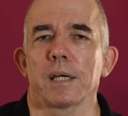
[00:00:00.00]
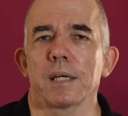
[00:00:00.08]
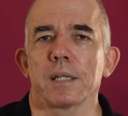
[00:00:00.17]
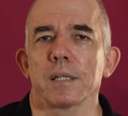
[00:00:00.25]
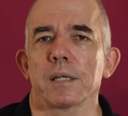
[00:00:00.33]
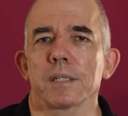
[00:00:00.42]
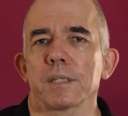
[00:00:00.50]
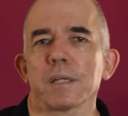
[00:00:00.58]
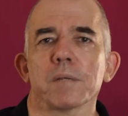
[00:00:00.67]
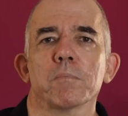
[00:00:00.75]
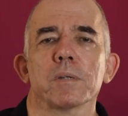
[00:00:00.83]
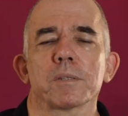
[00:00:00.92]
And I say
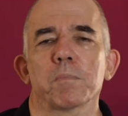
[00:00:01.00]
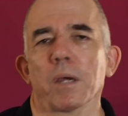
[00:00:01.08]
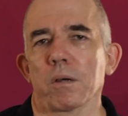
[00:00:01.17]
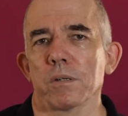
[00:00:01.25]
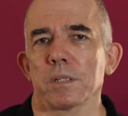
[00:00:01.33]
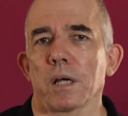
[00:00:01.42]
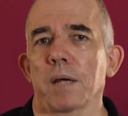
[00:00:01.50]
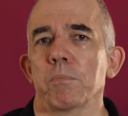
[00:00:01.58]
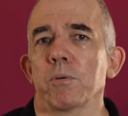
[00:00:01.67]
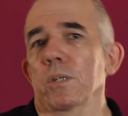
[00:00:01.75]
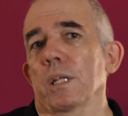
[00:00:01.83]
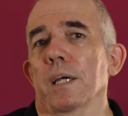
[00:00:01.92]
it a myth because I personally